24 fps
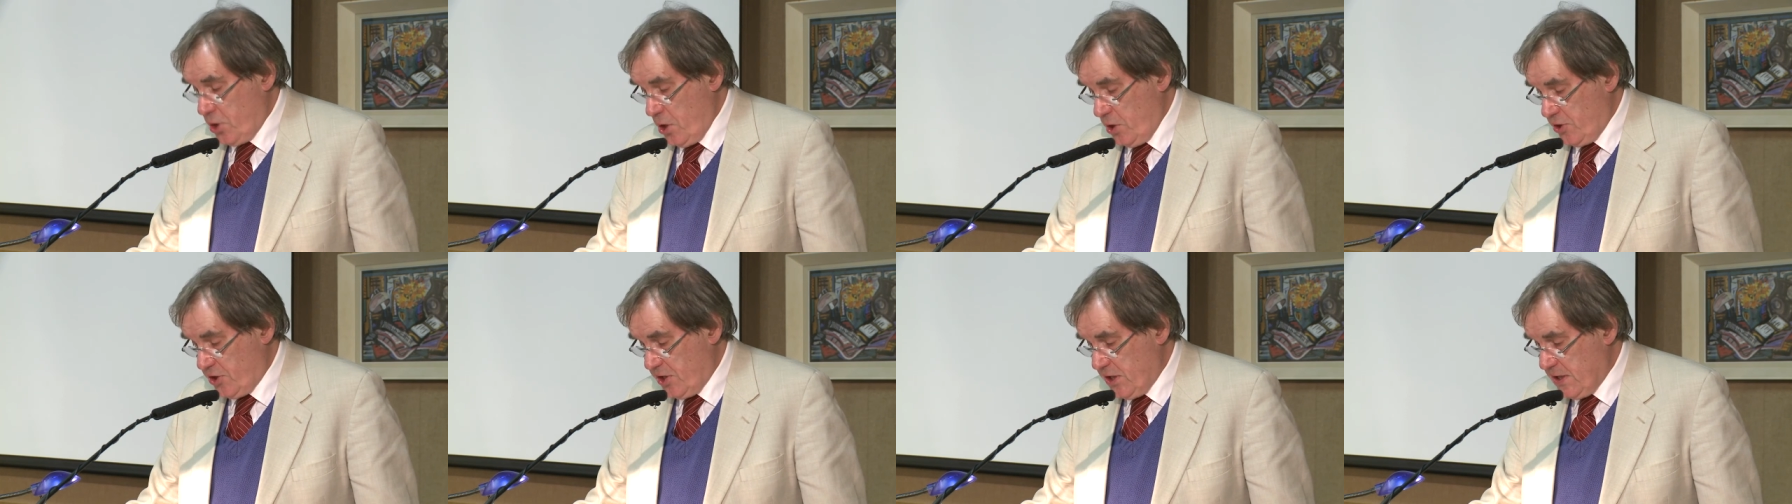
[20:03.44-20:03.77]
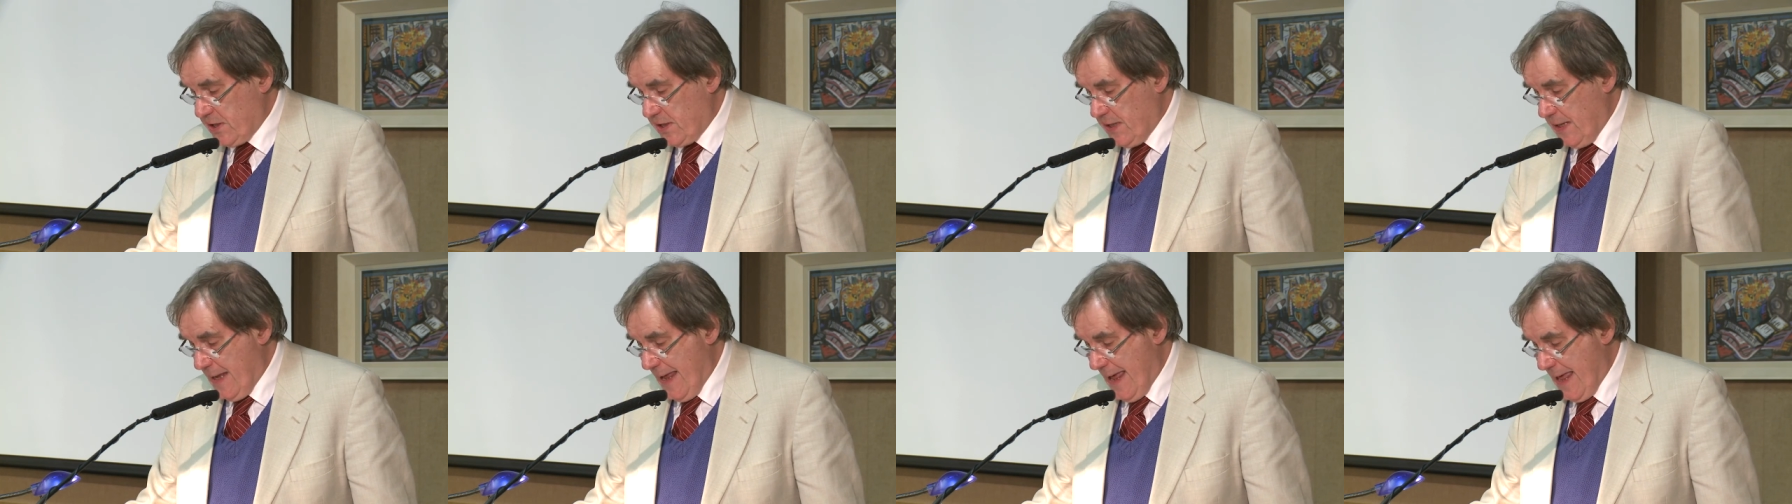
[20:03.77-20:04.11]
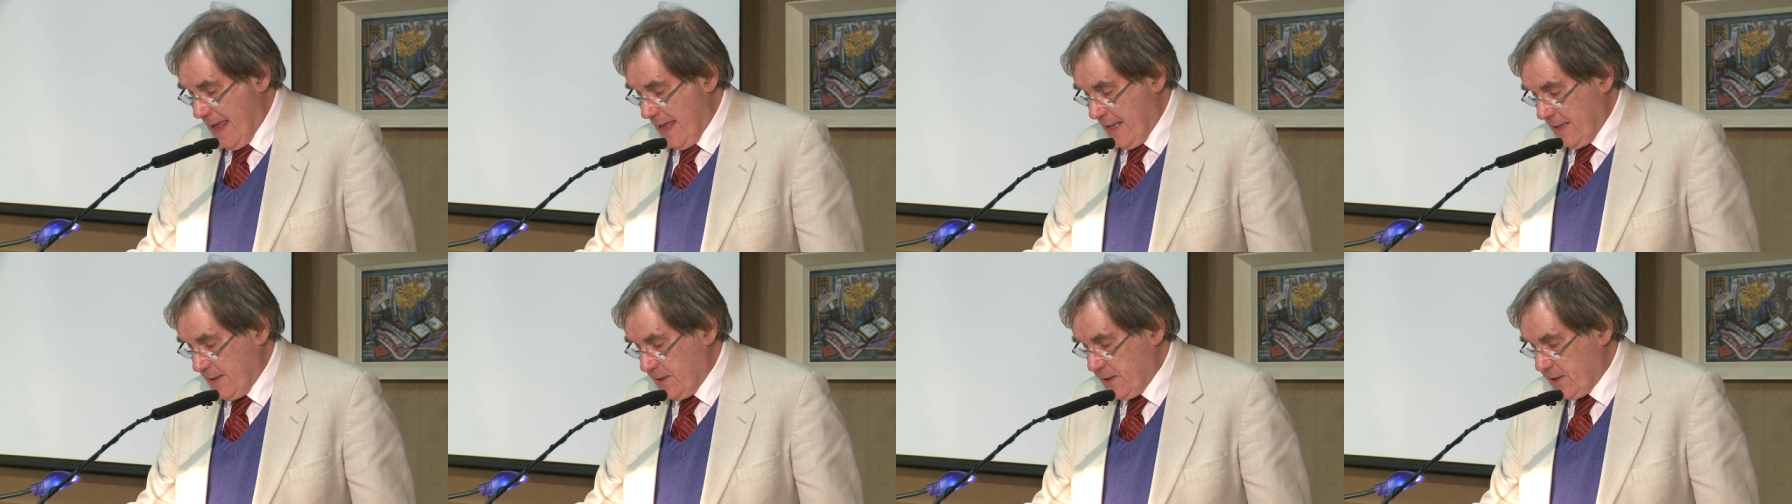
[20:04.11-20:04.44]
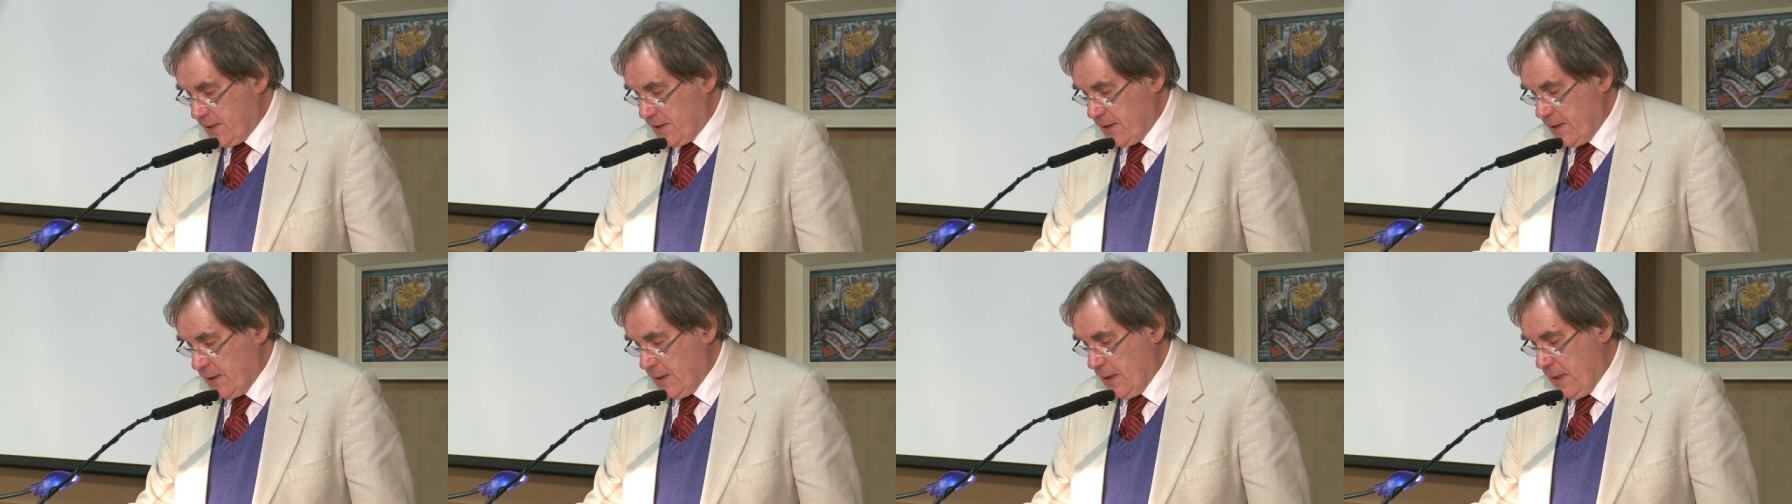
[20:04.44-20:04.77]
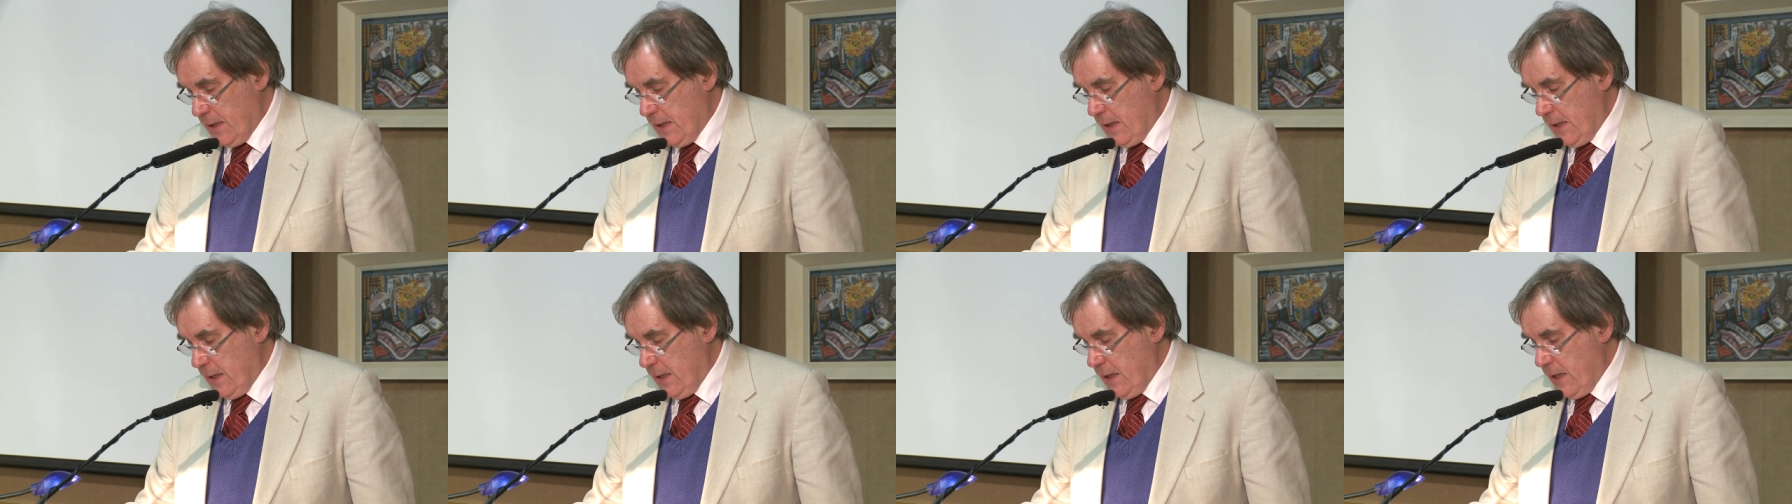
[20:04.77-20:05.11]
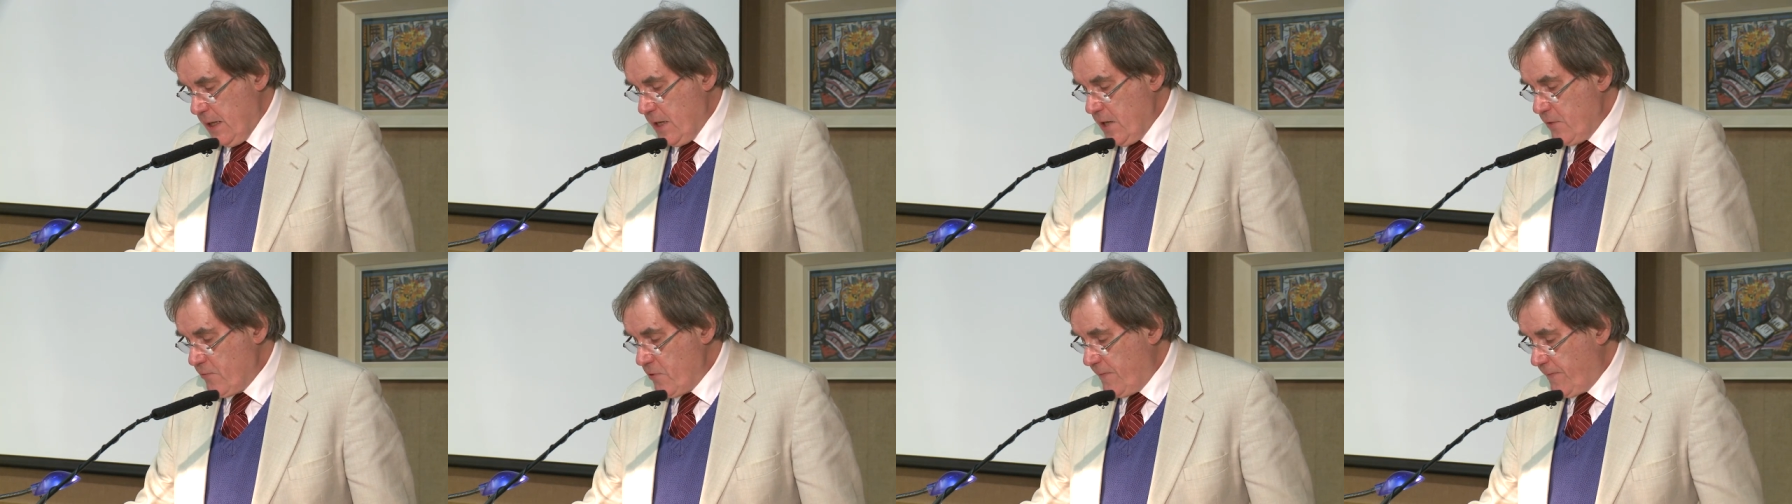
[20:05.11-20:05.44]
churches' lands,
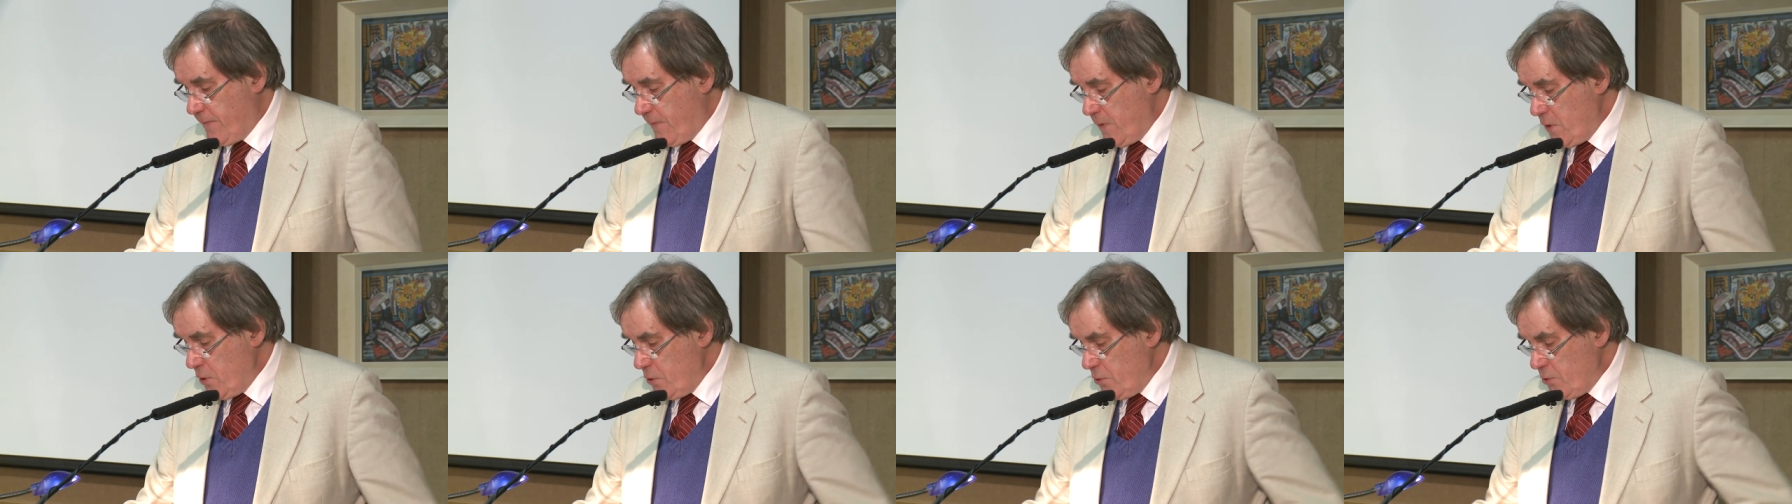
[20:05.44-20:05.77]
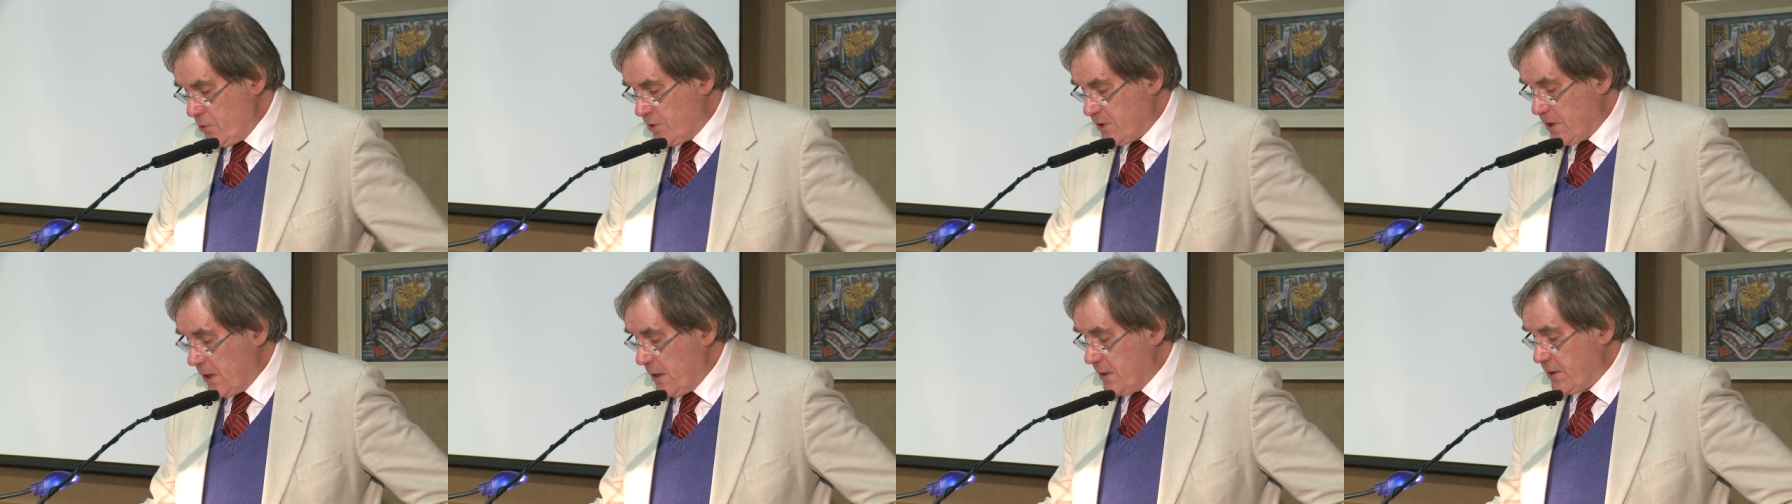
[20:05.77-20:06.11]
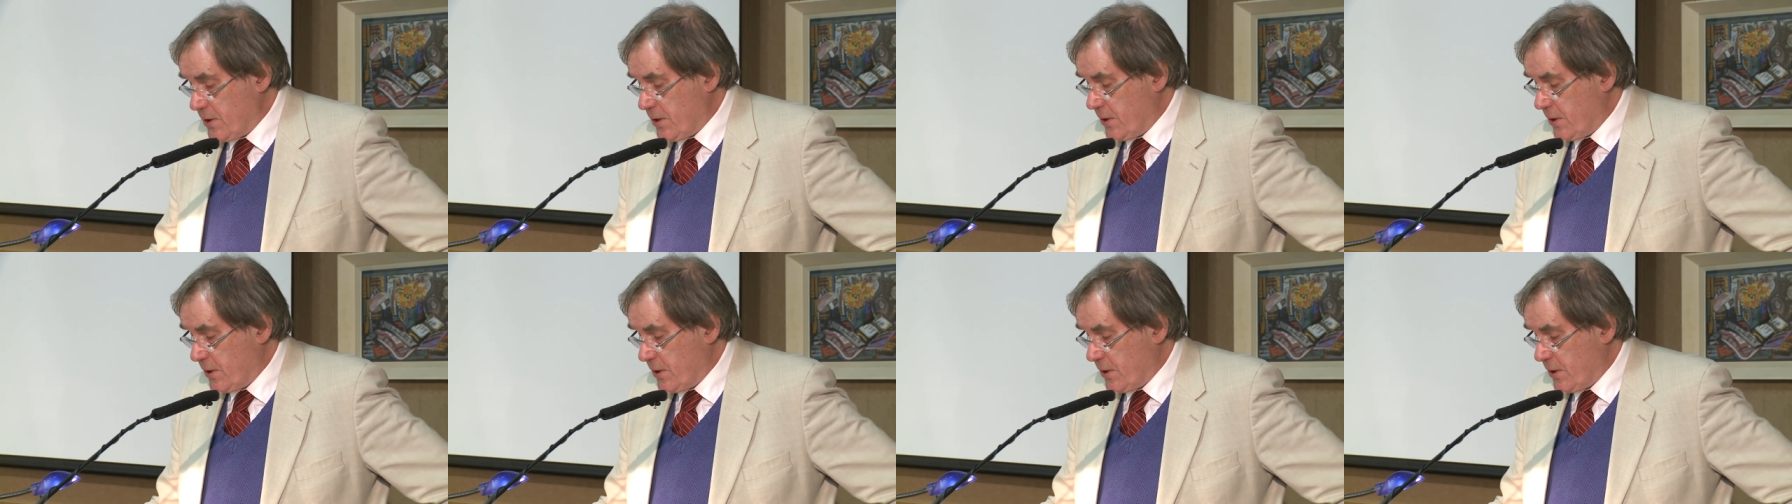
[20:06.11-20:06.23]
he refused